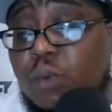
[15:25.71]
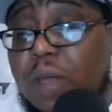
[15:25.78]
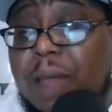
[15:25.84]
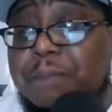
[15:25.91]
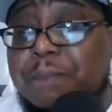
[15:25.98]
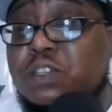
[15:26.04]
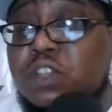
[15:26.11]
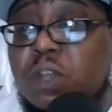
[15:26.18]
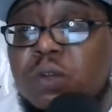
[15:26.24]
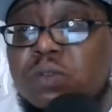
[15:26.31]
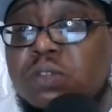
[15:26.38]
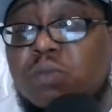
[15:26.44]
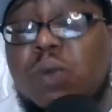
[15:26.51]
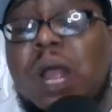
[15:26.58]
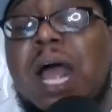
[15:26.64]
episodes
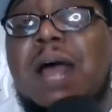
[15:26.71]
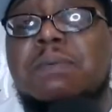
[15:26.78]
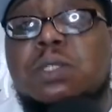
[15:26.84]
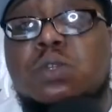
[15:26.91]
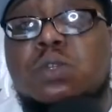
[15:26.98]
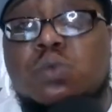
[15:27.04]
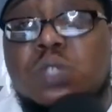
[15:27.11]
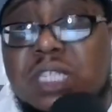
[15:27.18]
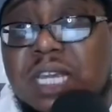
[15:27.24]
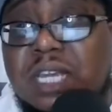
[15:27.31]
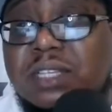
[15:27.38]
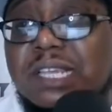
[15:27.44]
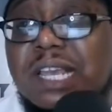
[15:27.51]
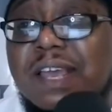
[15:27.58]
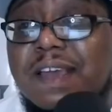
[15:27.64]
of Rob's 2
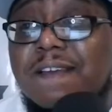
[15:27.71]
Cents,